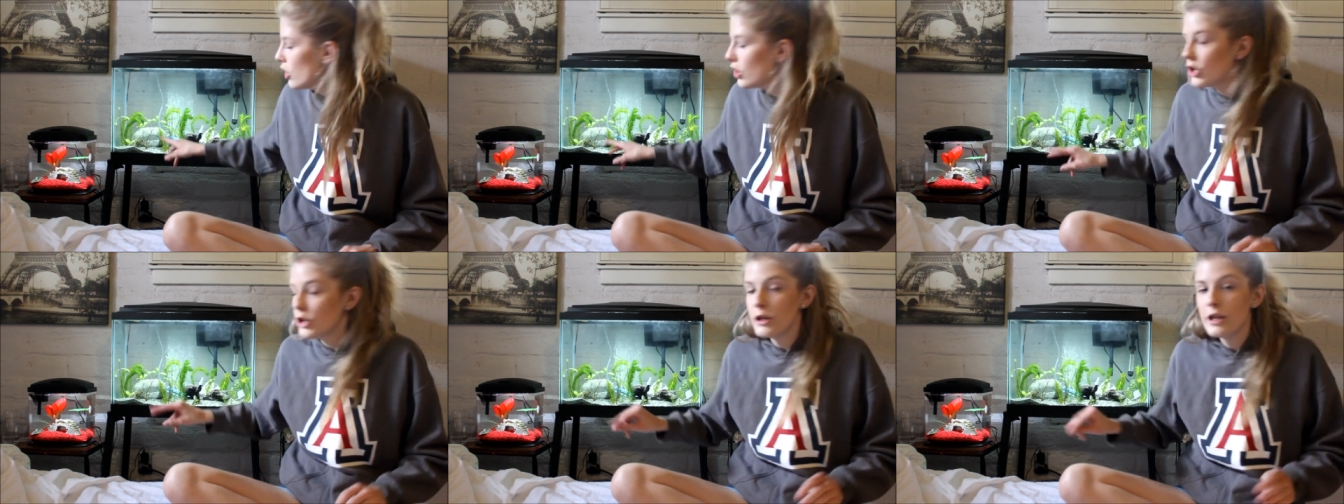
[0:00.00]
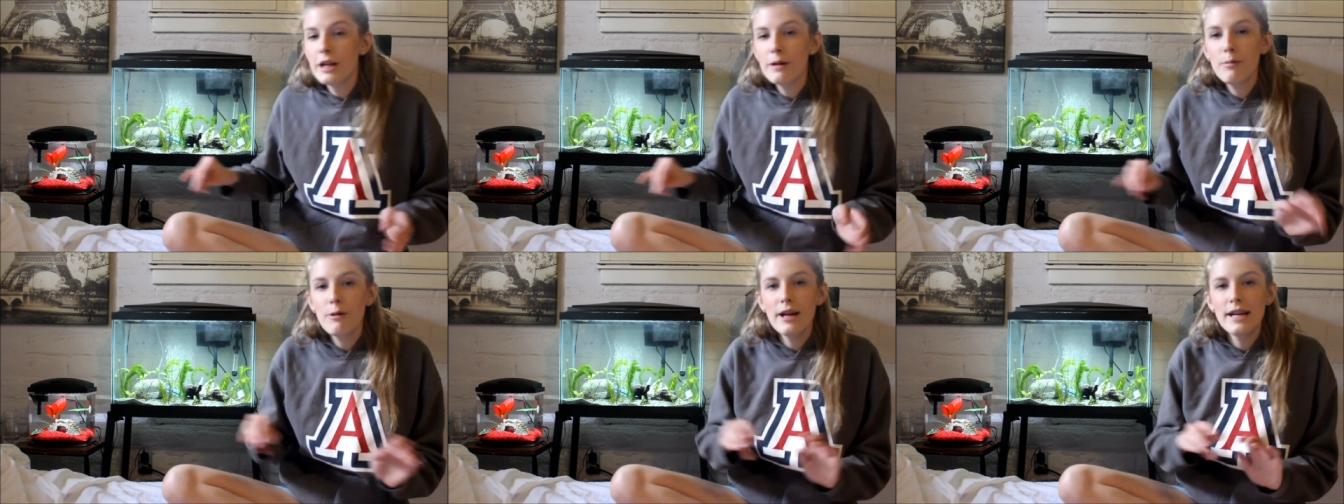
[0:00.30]
You
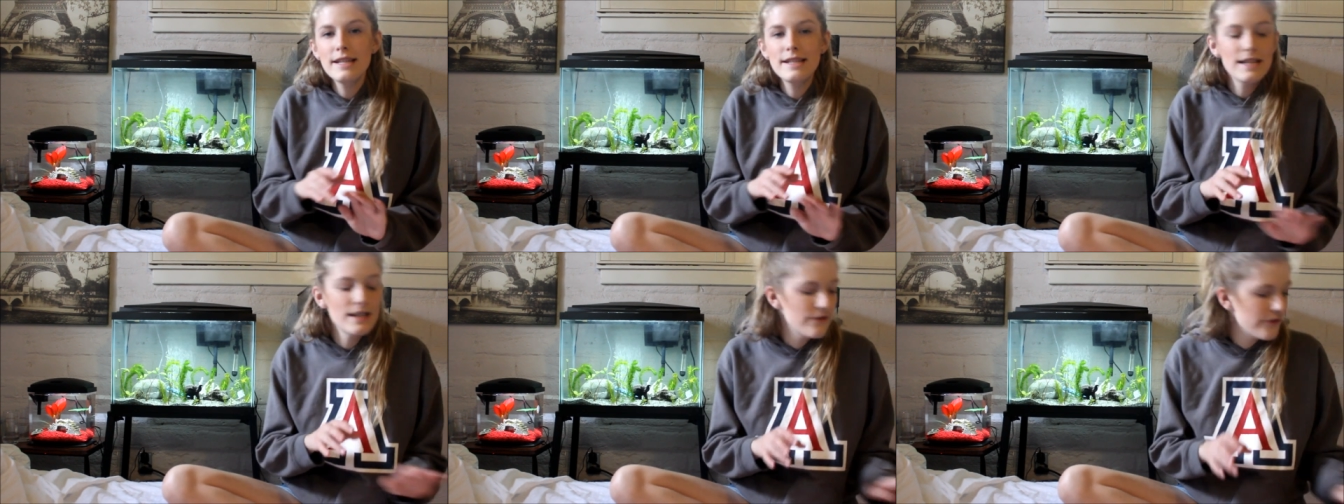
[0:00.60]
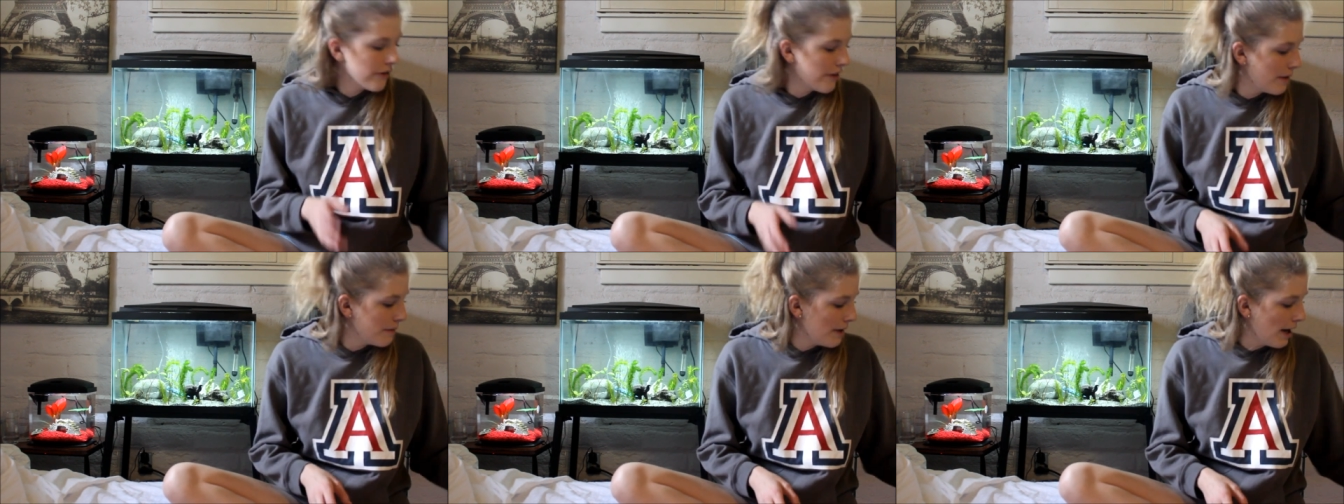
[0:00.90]
need places
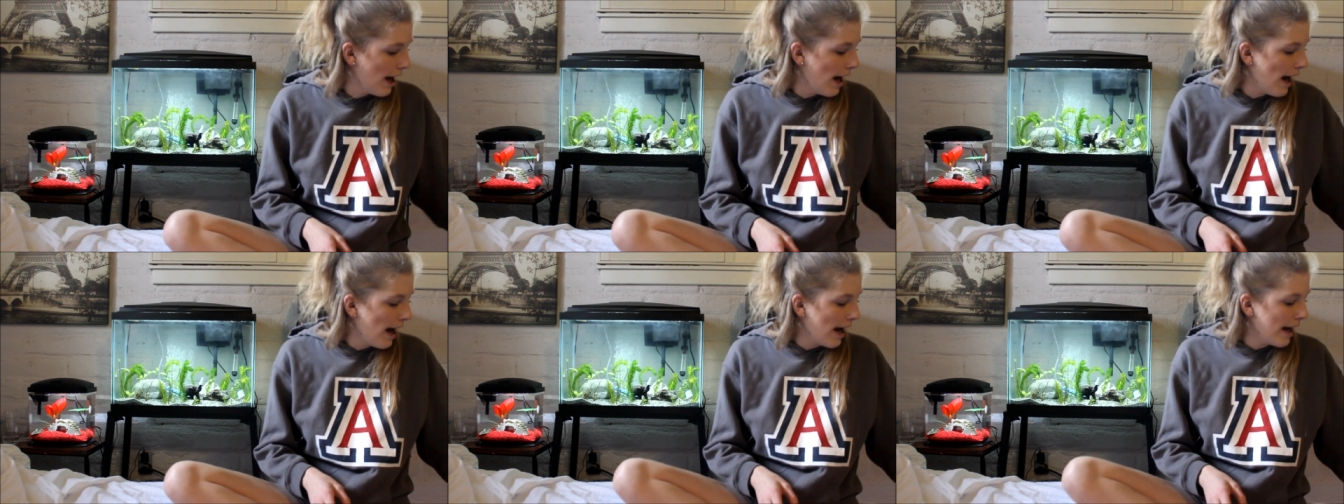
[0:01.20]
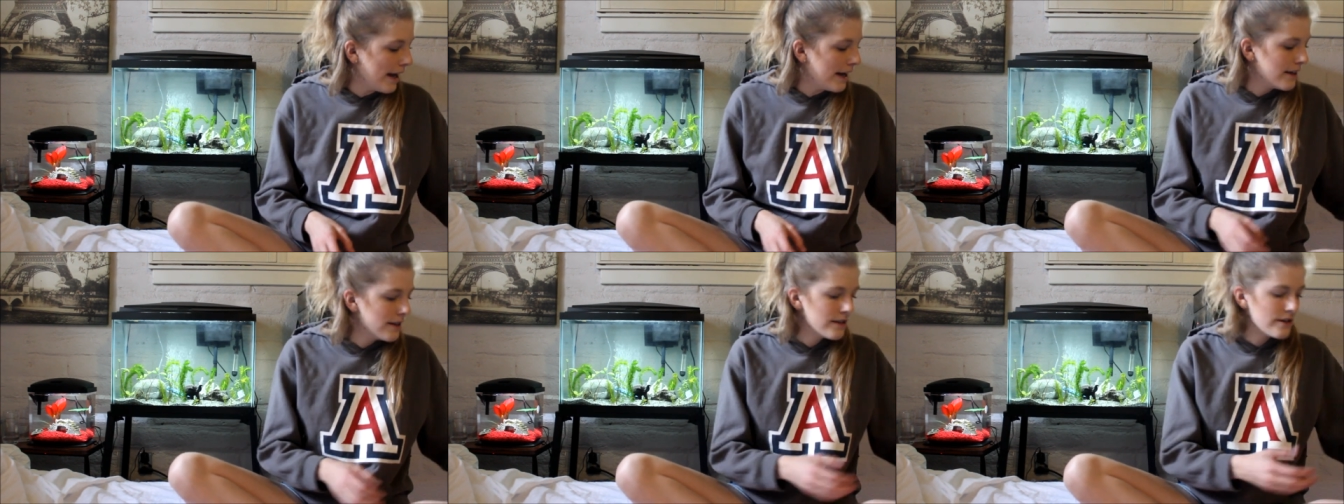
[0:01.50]
for them to
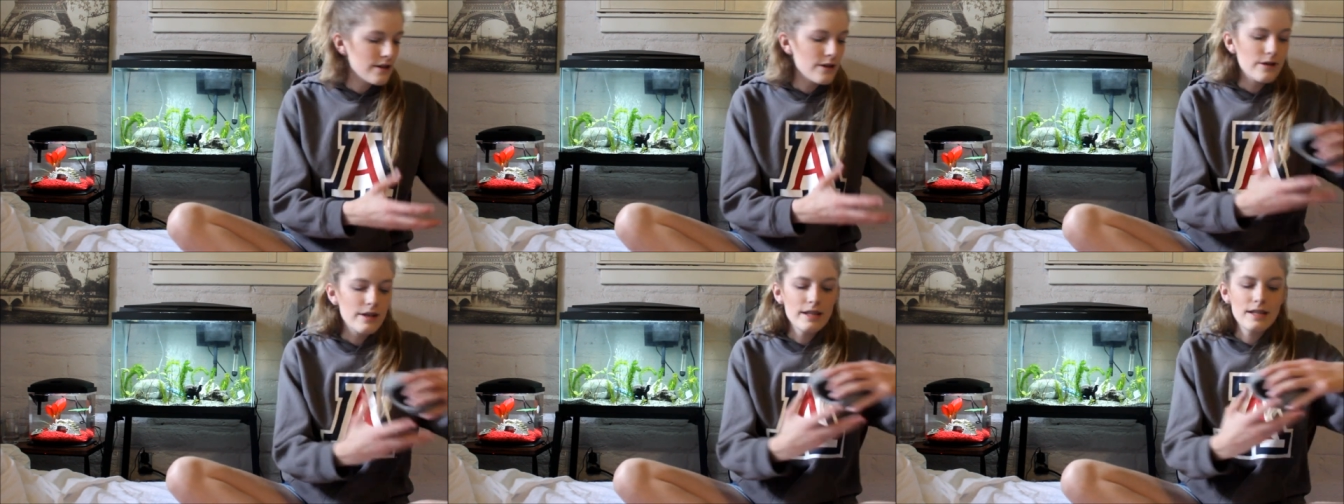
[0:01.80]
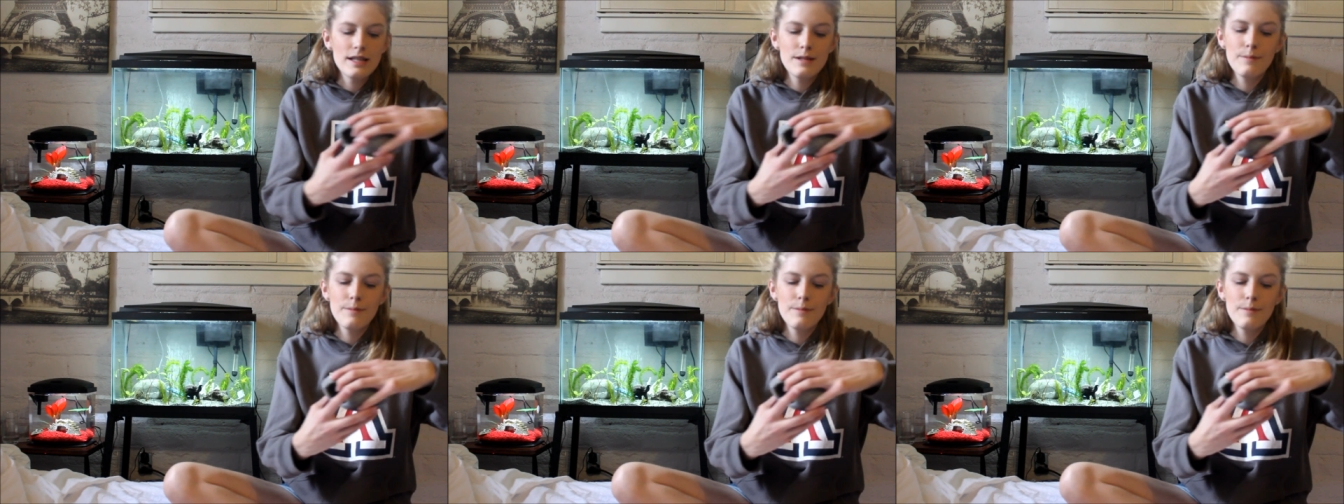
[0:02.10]
hide. So this